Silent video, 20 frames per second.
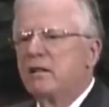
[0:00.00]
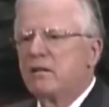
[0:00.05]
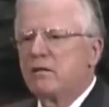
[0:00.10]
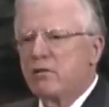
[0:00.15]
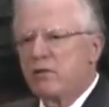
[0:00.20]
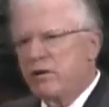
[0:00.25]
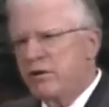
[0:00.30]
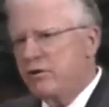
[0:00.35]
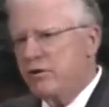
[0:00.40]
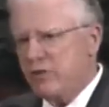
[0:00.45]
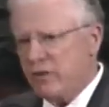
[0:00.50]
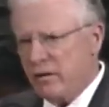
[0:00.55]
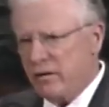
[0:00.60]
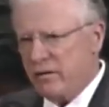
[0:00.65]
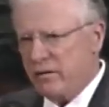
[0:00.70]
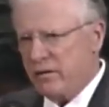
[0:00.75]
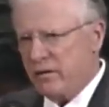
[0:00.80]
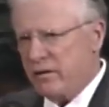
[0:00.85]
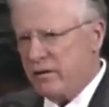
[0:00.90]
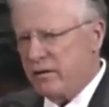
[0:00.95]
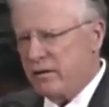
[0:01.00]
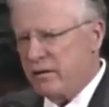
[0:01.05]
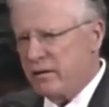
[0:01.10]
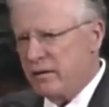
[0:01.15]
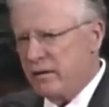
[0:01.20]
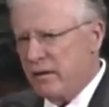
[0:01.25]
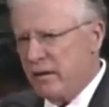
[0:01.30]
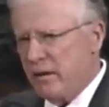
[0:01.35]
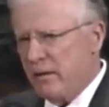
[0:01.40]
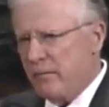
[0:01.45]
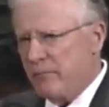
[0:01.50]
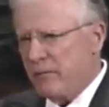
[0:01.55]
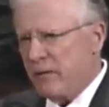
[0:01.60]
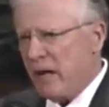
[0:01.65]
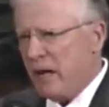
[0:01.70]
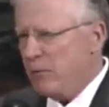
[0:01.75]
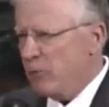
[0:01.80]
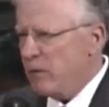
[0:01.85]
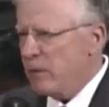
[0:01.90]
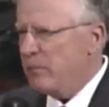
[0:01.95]
Christians.
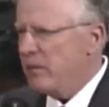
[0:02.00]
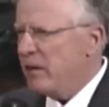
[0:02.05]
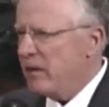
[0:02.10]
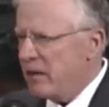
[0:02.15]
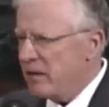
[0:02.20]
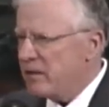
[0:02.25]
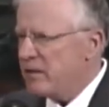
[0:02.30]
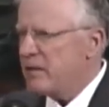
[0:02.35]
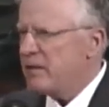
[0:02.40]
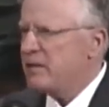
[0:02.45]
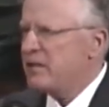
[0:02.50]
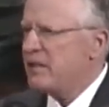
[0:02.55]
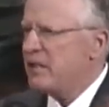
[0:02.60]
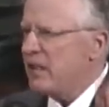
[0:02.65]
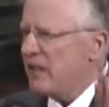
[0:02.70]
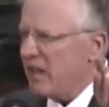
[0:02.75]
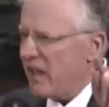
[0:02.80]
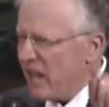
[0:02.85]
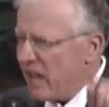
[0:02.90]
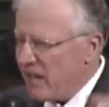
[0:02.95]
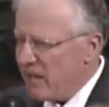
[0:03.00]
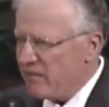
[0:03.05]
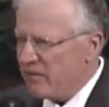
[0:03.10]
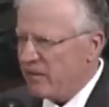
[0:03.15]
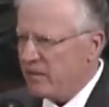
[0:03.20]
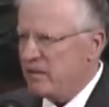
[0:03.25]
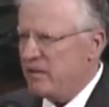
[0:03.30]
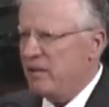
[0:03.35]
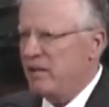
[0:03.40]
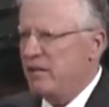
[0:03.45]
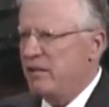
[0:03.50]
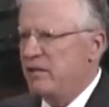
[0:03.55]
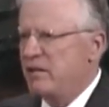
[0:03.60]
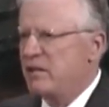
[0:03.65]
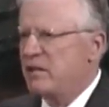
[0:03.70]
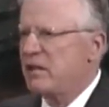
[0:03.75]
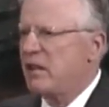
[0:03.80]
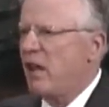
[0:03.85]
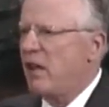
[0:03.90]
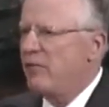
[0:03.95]
And we begin to see
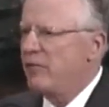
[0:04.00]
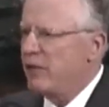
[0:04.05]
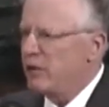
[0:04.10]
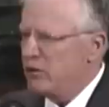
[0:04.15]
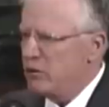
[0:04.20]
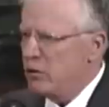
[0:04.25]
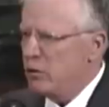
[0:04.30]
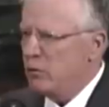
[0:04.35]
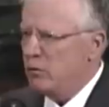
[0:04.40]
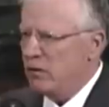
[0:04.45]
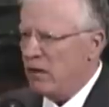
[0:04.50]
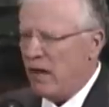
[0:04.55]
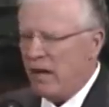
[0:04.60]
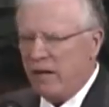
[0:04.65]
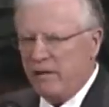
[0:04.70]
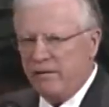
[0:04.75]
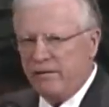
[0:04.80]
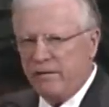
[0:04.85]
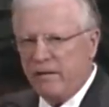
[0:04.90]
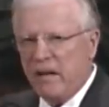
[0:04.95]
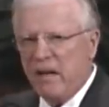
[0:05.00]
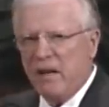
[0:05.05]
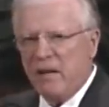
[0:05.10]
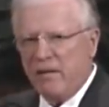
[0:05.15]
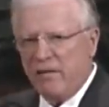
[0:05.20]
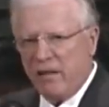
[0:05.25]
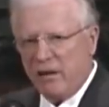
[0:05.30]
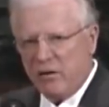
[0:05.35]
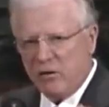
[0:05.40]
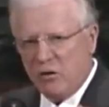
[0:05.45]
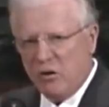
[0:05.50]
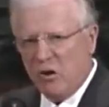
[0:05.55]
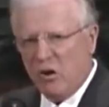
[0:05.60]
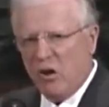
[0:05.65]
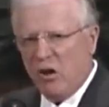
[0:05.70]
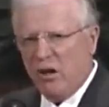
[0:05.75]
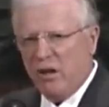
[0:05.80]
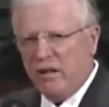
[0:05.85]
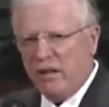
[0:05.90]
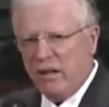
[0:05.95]
evidence of the new life that
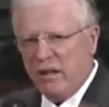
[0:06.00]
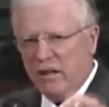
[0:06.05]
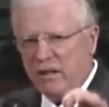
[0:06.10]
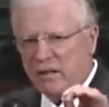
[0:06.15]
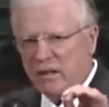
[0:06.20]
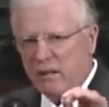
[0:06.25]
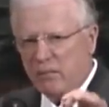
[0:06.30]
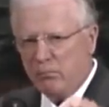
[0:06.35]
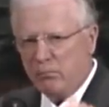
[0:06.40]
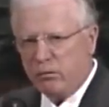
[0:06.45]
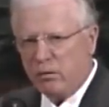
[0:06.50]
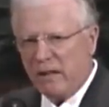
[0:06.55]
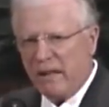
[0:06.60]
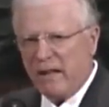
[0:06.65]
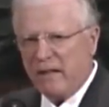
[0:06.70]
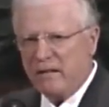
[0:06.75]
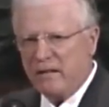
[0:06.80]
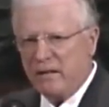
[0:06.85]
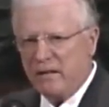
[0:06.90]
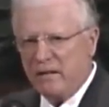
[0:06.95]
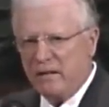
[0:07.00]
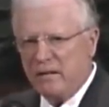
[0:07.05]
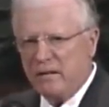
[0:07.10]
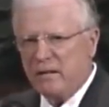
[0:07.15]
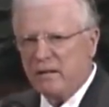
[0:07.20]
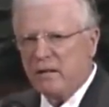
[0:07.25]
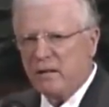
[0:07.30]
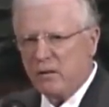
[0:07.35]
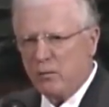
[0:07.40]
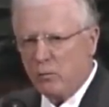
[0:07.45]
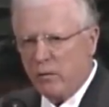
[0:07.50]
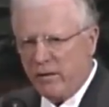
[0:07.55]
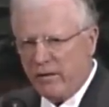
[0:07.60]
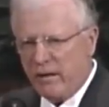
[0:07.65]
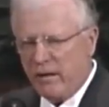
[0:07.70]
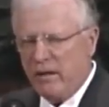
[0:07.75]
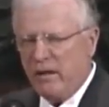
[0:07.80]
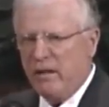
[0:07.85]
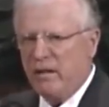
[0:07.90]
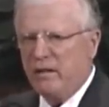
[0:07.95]
God has implanted
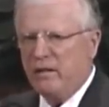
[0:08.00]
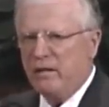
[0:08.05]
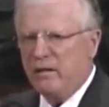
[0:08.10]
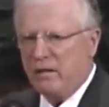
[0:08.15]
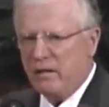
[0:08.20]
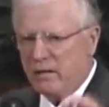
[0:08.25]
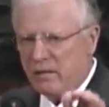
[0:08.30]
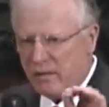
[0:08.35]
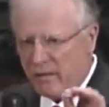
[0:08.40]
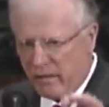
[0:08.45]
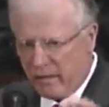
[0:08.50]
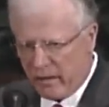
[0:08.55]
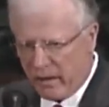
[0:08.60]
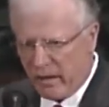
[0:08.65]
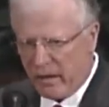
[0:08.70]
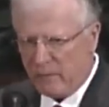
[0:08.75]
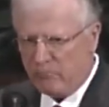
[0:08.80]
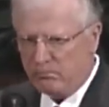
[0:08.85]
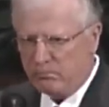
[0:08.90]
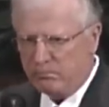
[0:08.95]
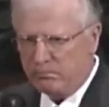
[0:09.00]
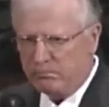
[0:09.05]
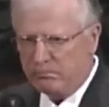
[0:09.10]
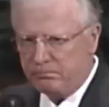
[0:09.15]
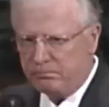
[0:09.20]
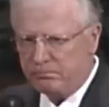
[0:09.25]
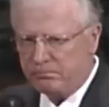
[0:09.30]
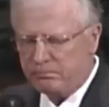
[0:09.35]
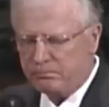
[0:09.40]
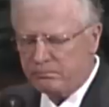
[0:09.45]
within them.